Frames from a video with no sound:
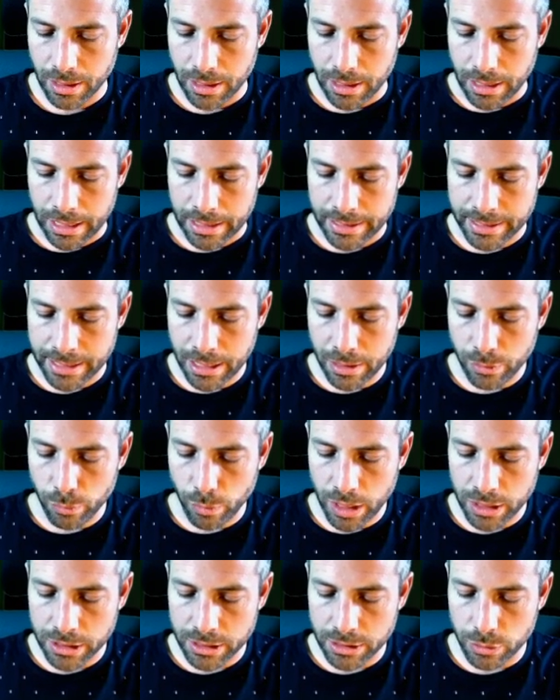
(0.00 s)
And then
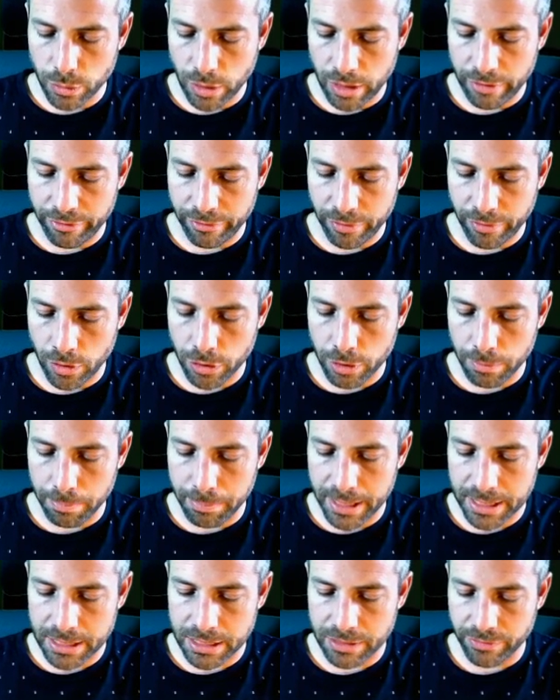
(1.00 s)
once you have found the
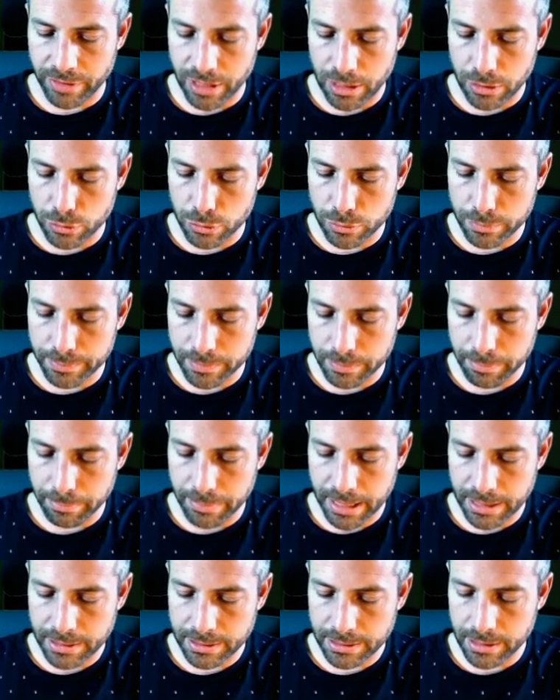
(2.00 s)
best value,
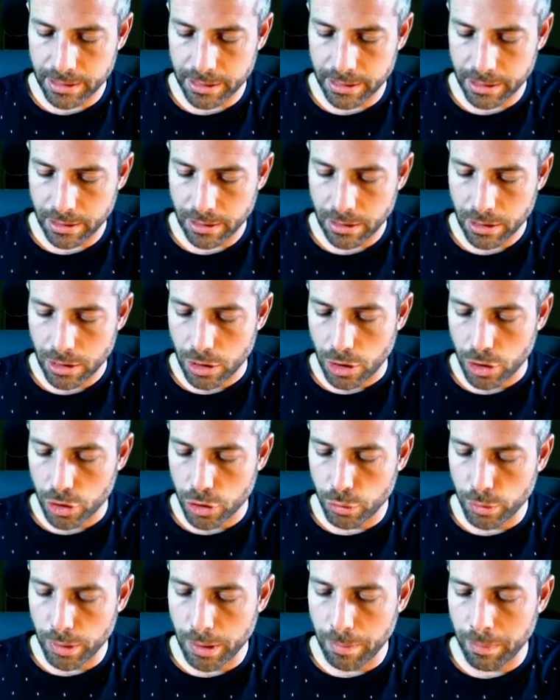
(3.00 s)
best here, you
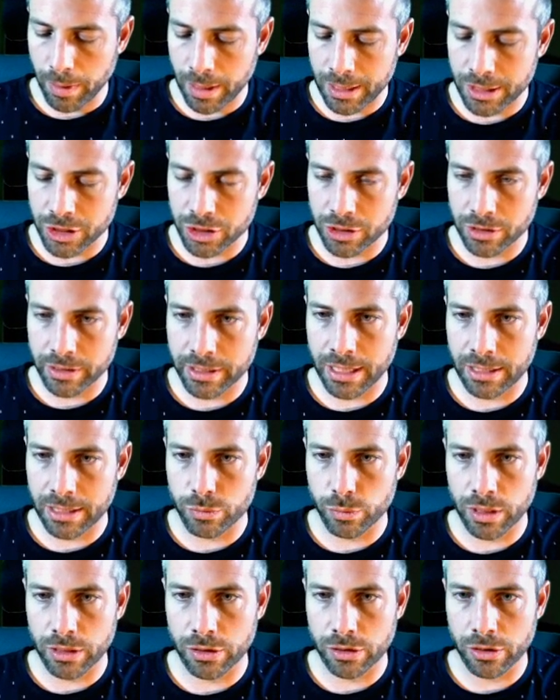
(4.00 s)
will branch on that
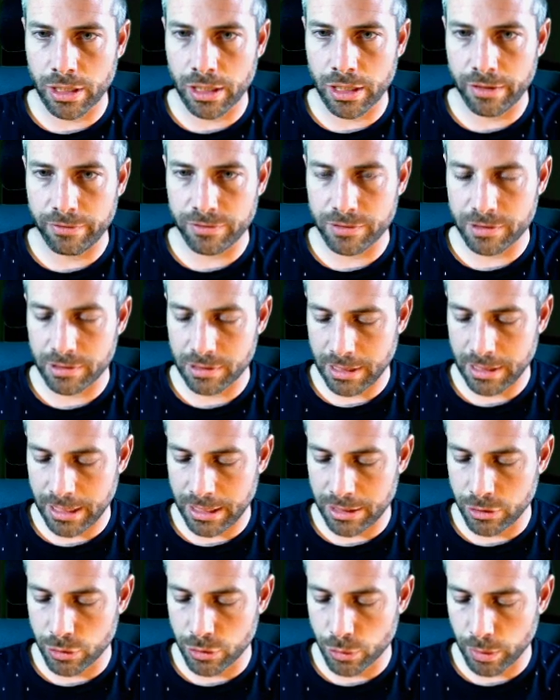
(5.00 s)
one on the left,
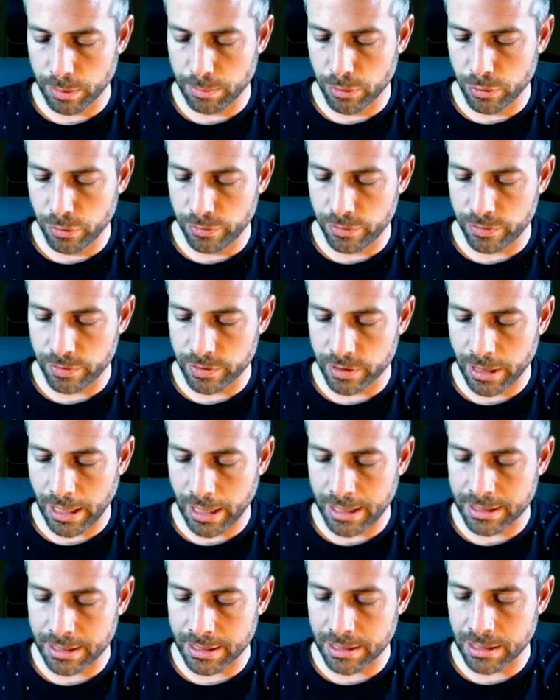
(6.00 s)
and you remove the
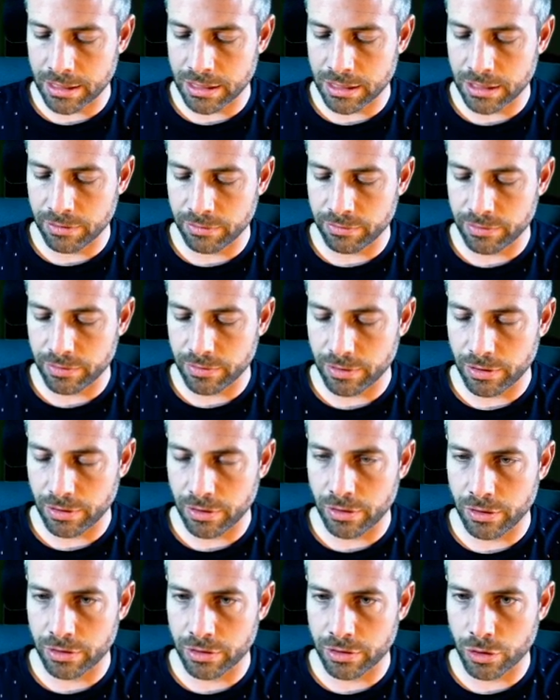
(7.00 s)
alternative,
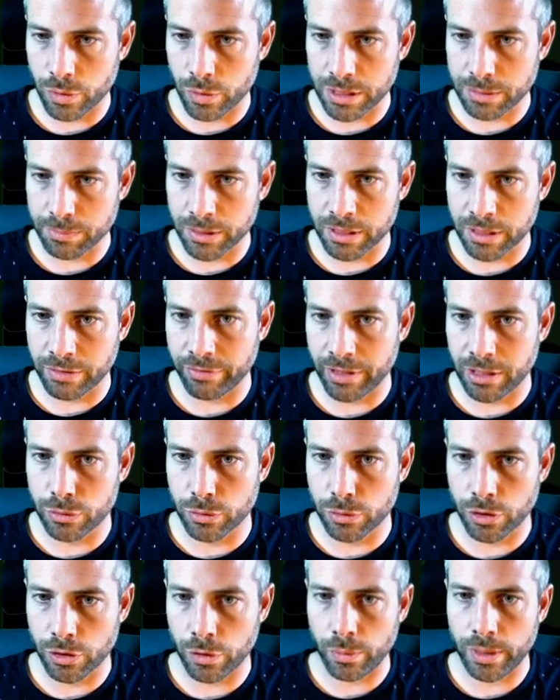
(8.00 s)
the corresponding value
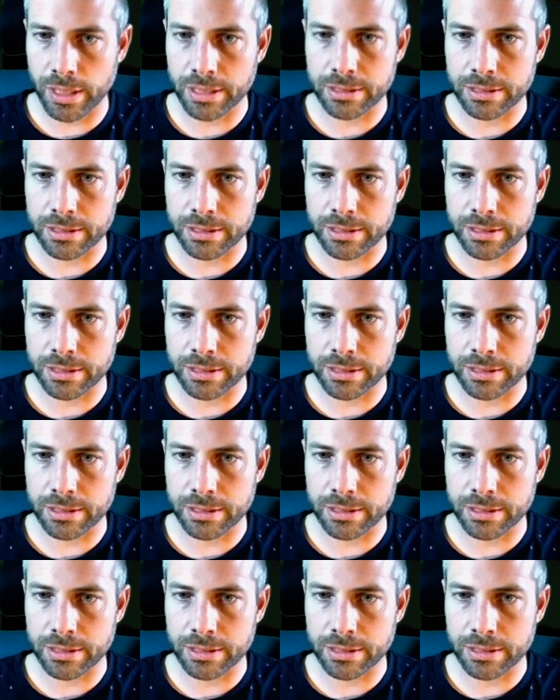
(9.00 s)
on the right.